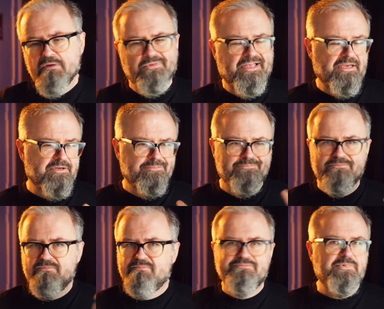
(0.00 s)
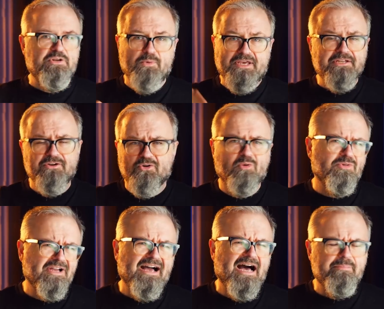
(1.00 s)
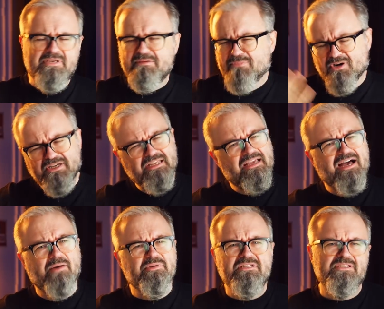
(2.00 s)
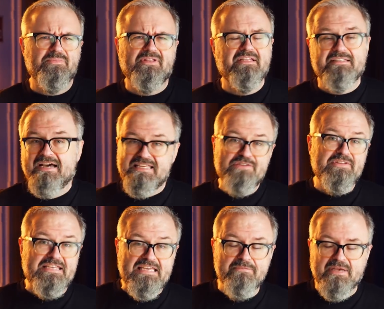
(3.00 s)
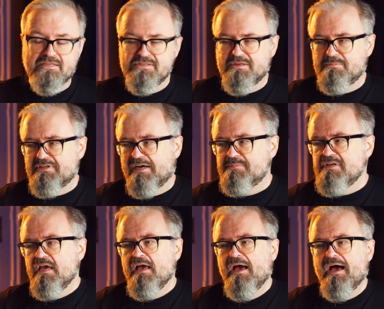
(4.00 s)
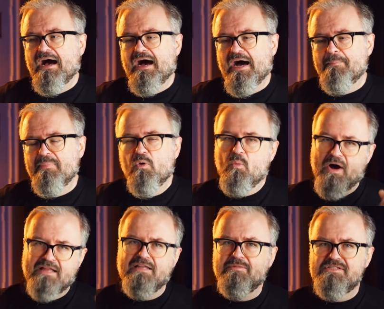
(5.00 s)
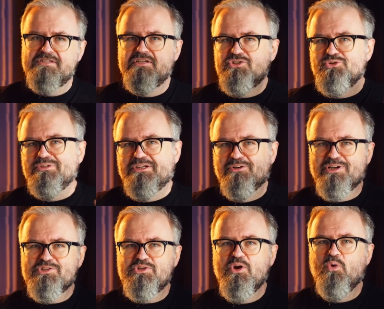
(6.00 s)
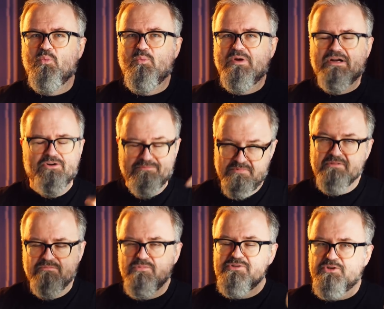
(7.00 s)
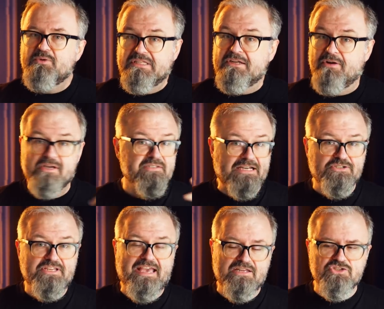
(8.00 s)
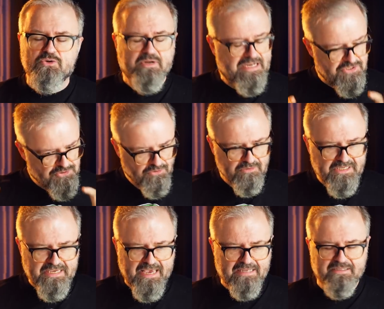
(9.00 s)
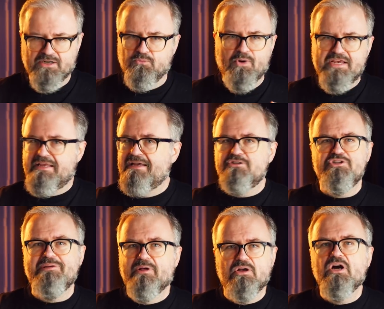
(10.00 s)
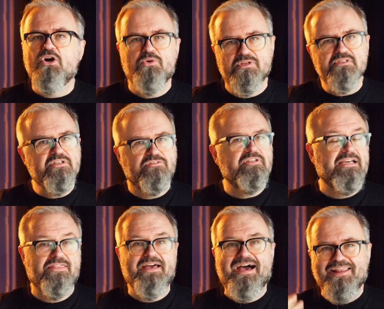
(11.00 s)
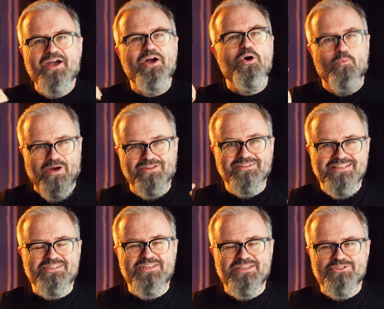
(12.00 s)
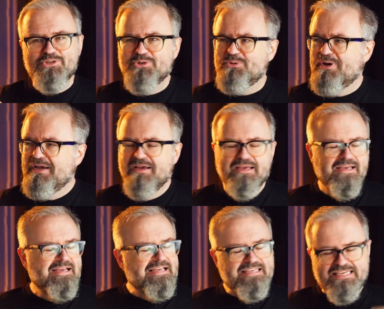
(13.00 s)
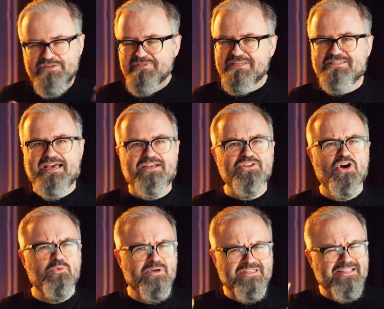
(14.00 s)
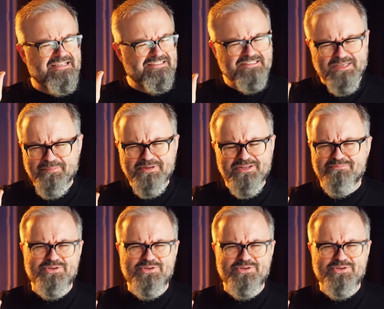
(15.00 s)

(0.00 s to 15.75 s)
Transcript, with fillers: like you know, regular normal copy, marketing copy, something like that, even emails sometimes, um, while I'm listening to lyrics or music with lyrics. I just can't do it. I certainly can't like write HTML code and stuff like that while listening to even techno with like limited